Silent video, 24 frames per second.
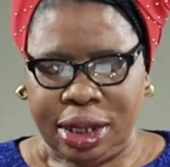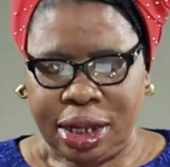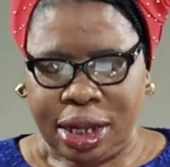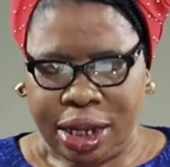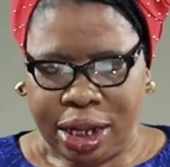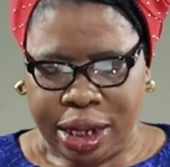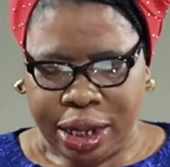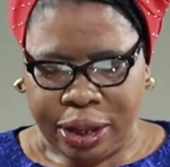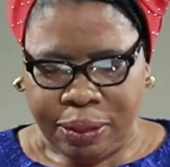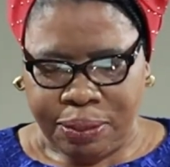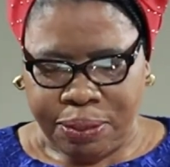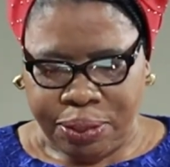
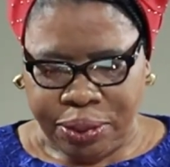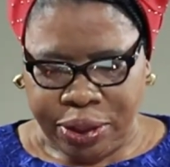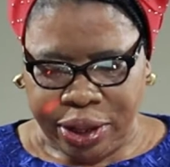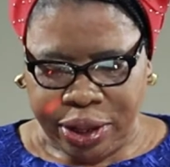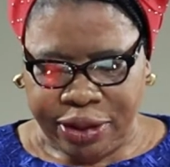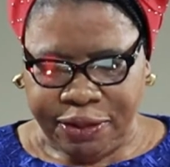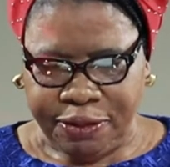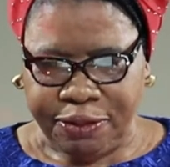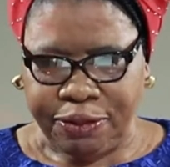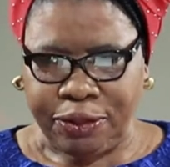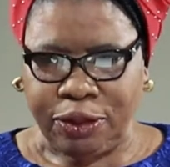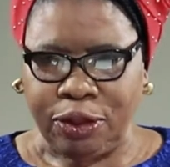And I
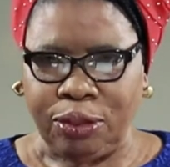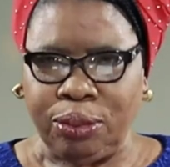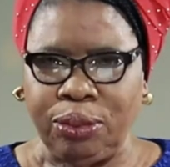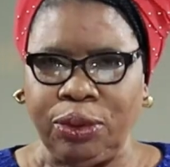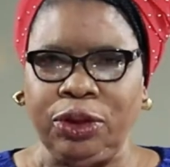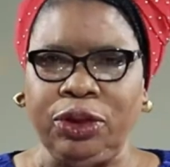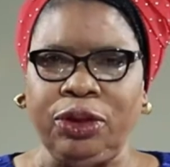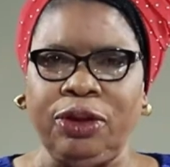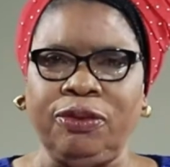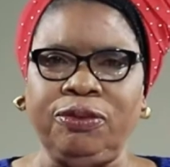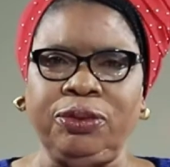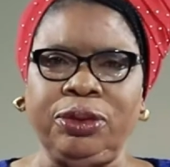pray for
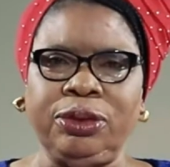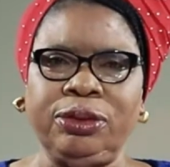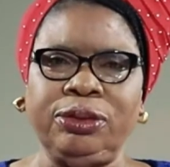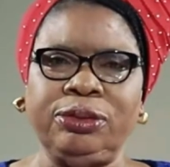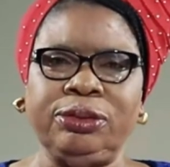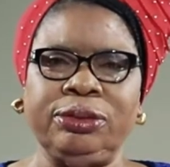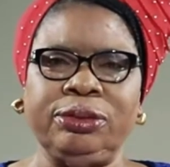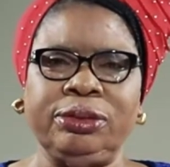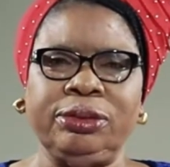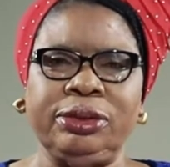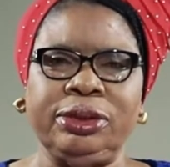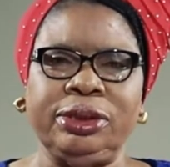both of you
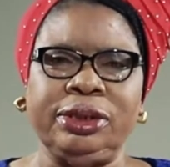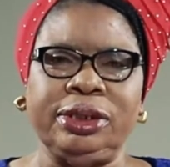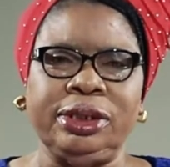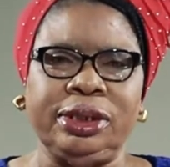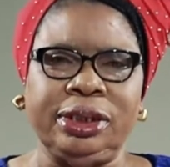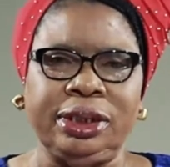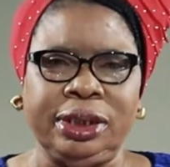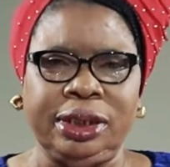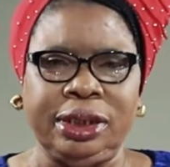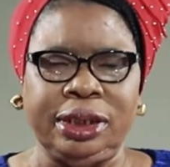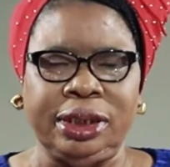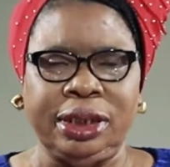
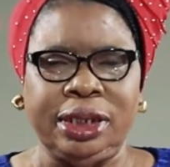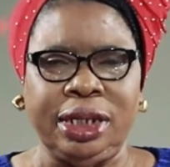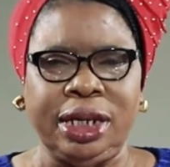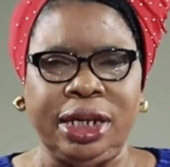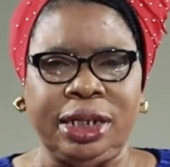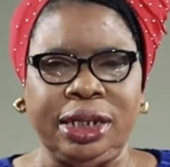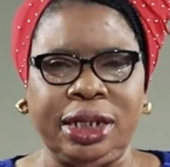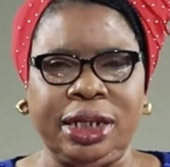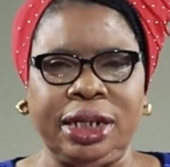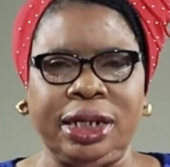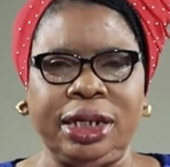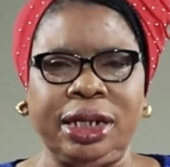
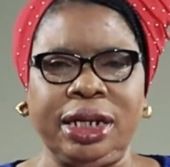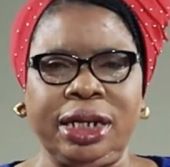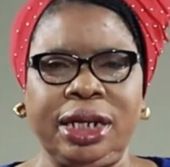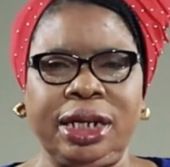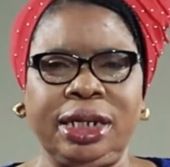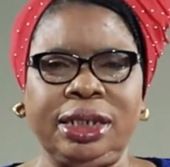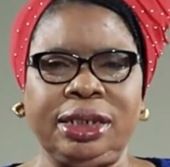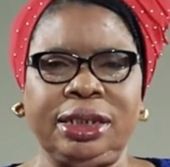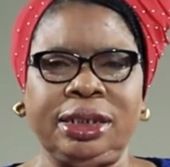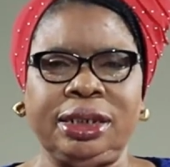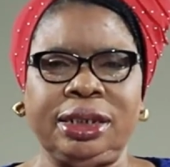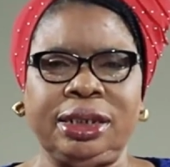that the
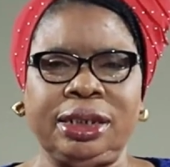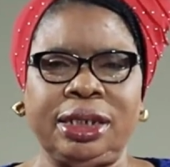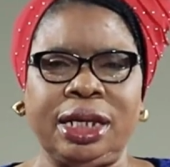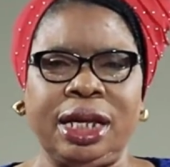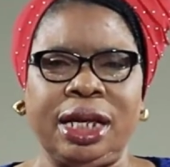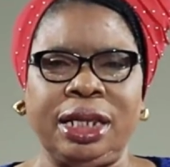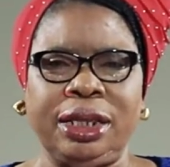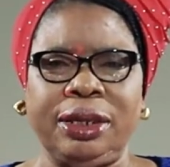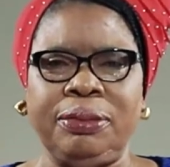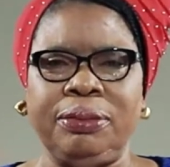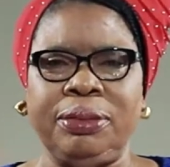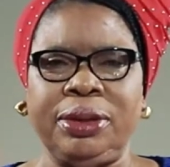grace
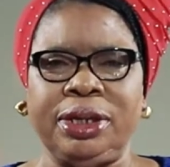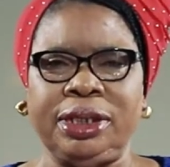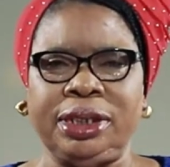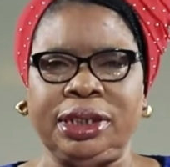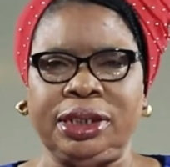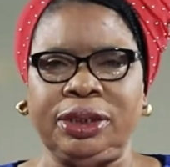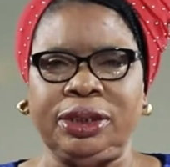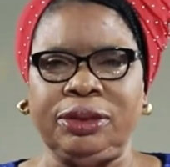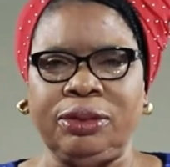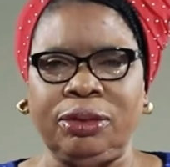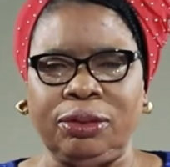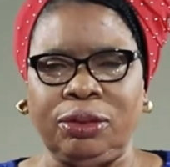and the
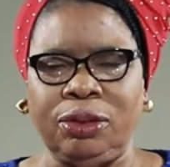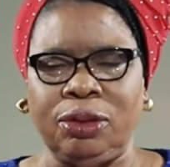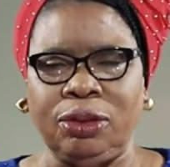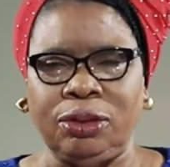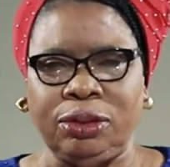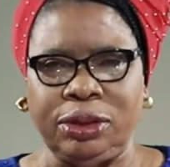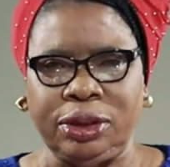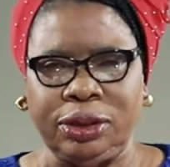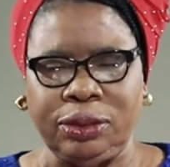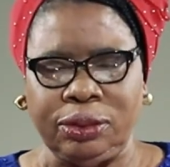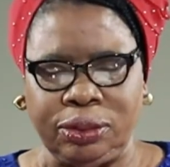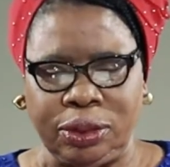mercy of
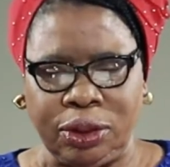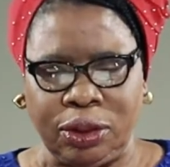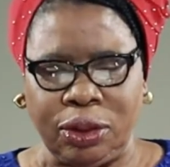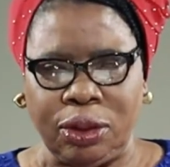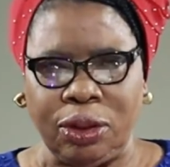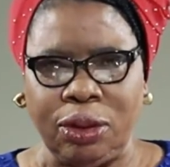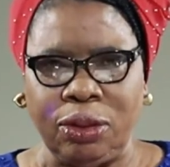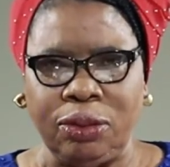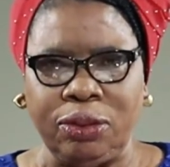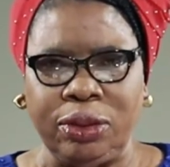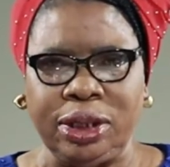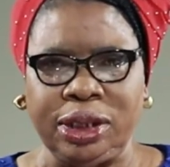God will
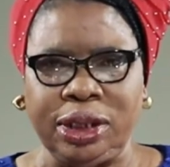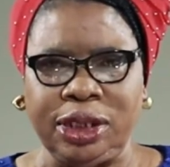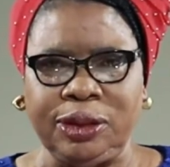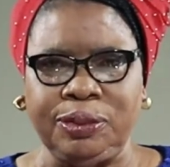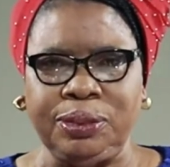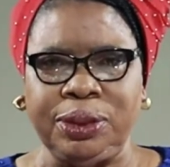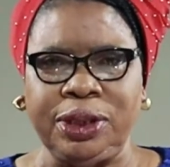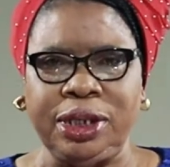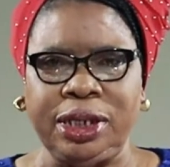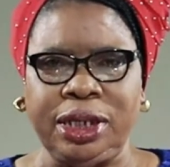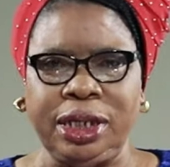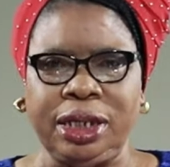always
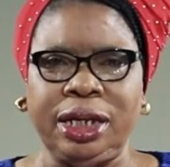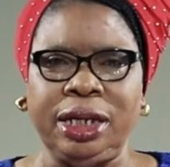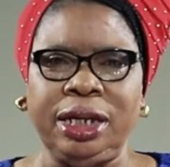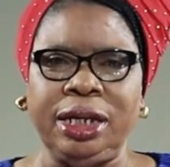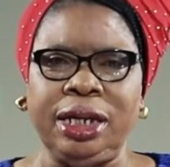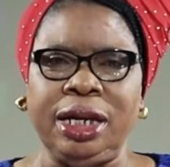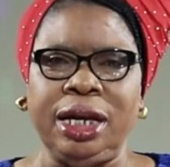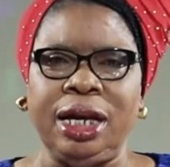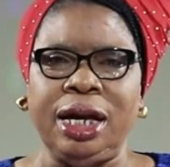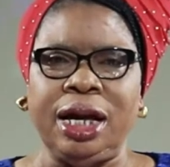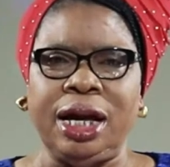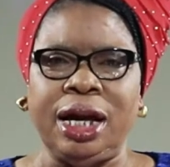be
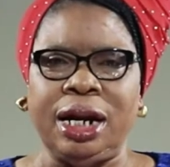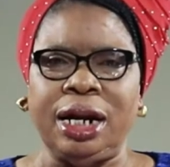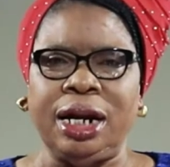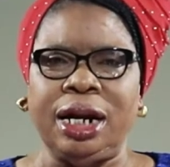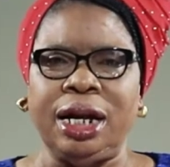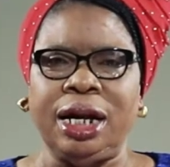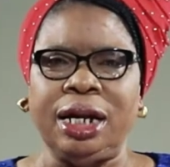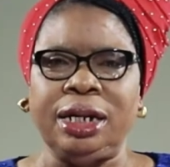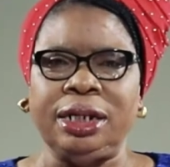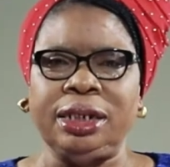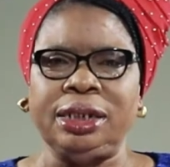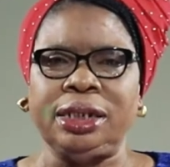
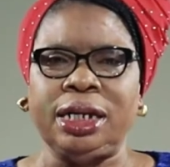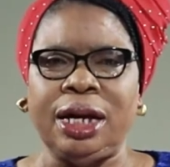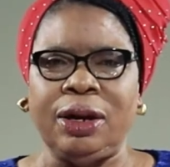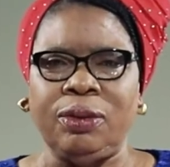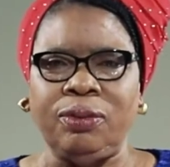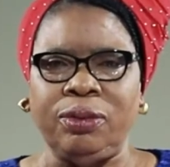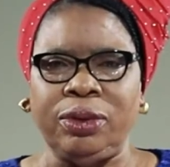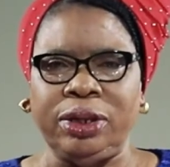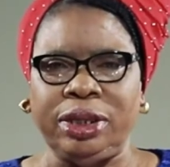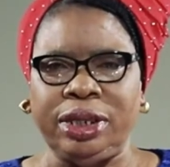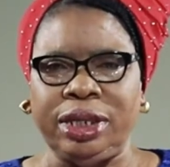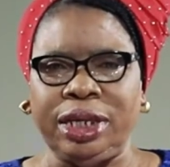around
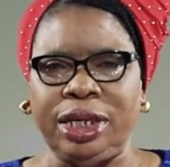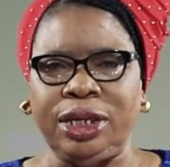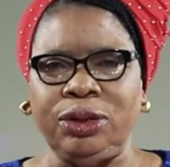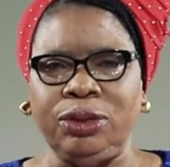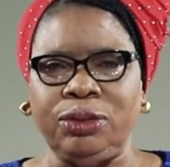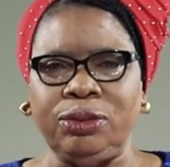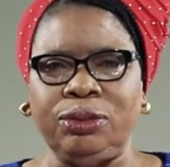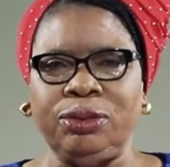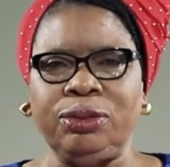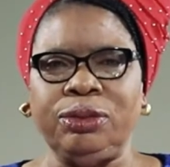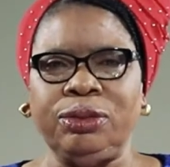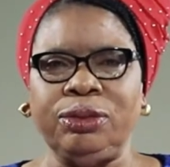and within
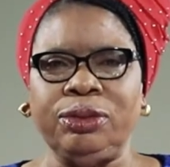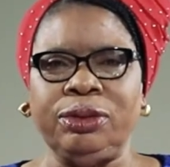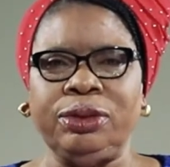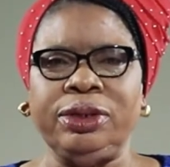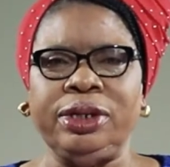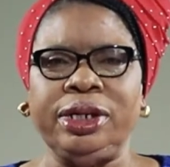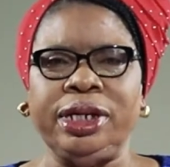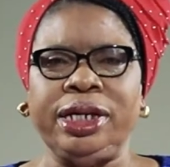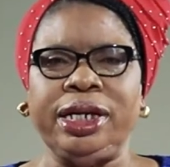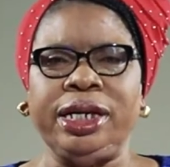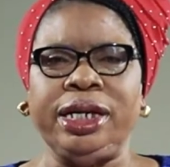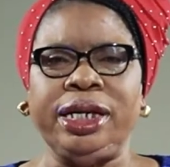you
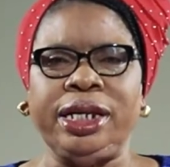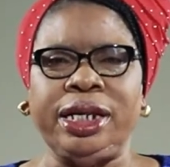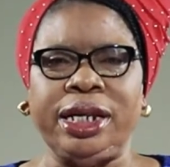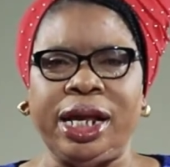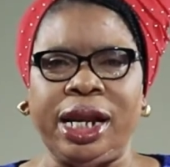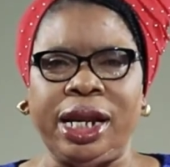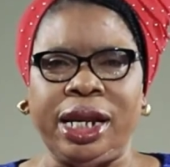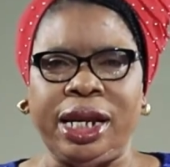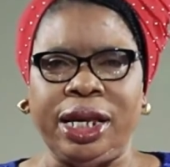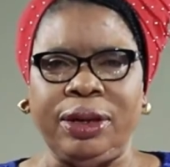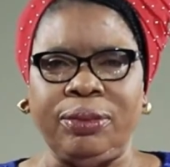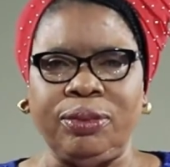in
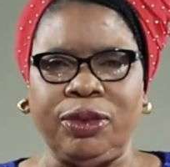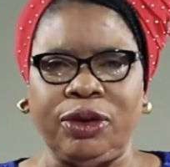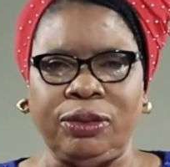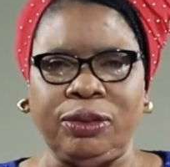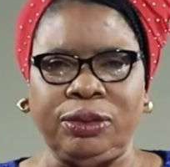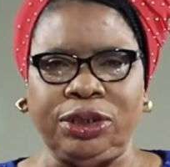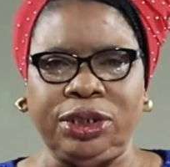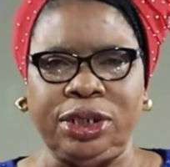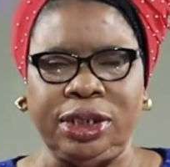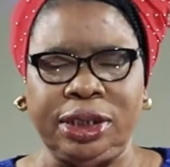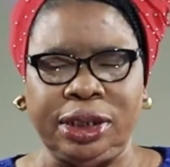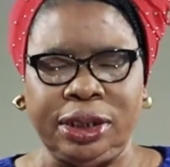the name
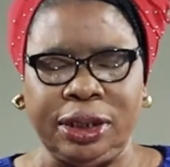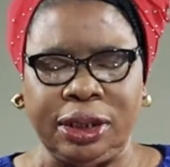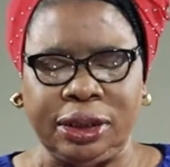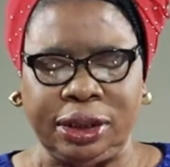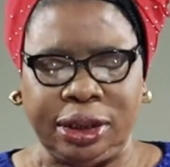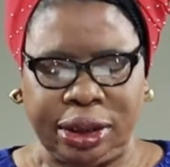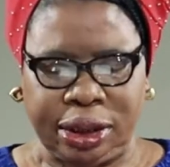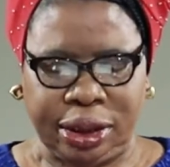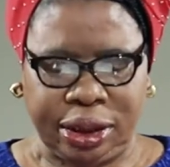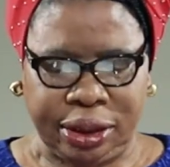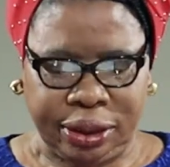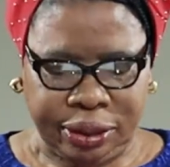of
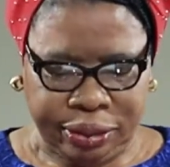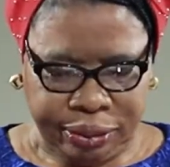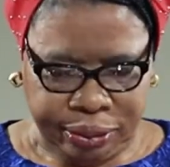Jesus.